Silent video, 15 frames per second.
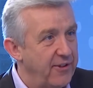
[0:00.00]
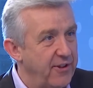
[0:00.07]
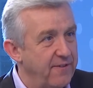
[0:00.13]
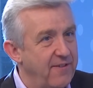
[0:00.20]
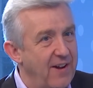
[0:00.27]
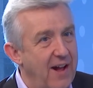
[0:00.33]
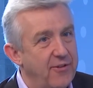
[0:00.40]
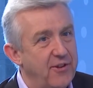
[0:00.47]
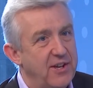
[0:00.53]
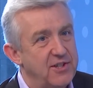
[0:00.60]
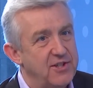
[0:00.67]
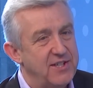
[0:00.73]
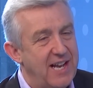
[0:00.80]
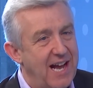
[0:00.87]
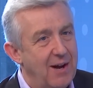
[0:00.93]
The fact that
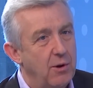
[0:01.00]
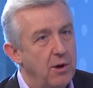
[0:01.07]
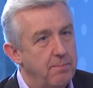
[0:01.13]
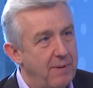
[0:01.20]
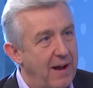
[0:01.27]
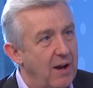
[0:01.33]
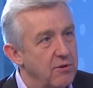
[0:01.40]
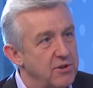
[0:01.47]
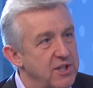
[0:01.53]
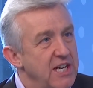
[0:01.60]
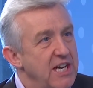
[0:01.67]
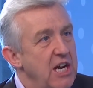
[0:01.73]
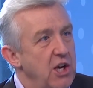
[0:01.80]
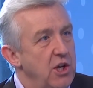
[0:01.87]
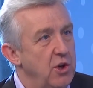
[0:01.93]
it's now about
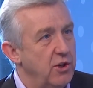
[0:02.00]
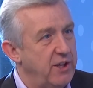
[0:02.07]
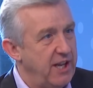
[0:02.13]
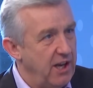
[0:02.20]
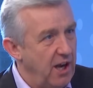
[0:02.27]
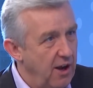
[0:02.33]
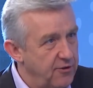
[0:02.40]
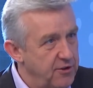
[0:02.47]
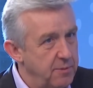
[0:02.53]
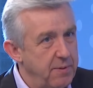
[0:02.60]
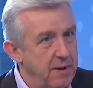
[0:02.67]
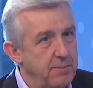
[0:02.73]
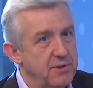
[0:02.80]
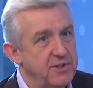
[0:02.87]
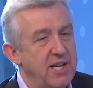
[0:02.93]
looking after
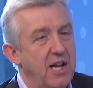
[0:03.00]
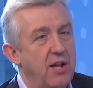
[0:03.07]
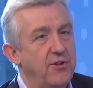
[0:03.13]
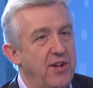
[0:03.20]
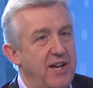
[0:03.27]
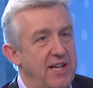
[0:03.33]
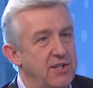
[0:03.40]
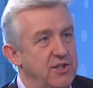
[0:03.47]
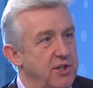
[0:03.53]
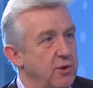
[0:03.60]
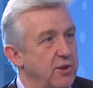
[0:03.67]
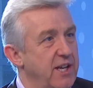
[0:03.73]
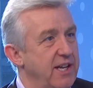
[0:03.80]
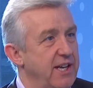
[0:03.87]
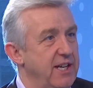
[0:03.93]
people's health, it's
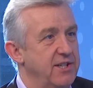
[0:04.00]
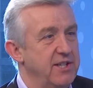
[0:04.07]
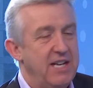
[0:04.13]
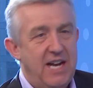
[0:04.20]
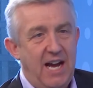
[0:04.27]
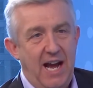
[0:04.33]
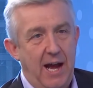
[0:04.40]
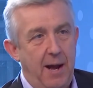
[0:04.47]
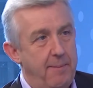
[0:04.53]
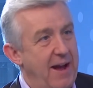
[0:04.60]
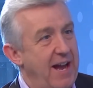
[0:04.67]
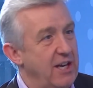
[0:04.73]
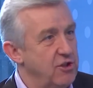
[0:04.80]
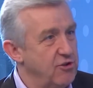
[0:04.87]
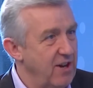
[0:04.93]
looking at
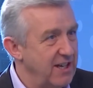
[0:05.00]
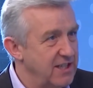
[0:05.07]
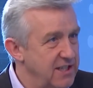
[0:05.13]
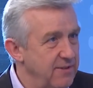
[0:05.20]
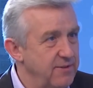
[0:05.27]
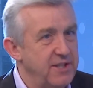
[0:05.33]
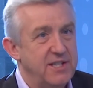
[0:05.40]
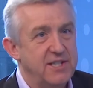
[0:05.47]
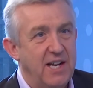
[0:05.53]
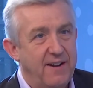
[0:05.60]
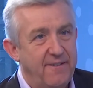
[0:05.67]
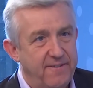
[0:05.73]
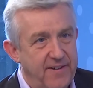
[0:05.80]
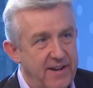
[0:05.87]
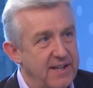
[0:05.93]
extra activities
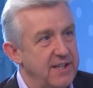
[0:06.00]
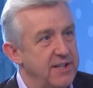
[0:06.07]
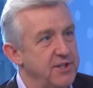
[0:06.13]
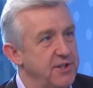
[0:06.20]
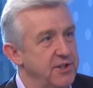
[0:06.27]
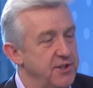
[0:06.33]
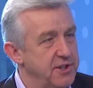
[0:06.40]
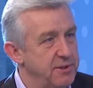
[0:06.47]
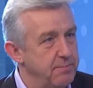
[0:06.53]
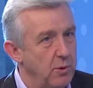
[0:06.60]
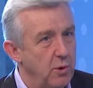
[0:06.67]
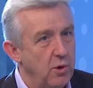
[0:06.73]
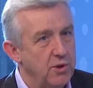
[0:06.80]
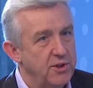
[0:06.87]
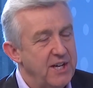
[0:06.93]
like fitness and
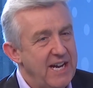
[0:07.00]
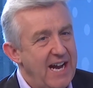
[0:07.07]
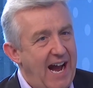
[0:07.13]
sport,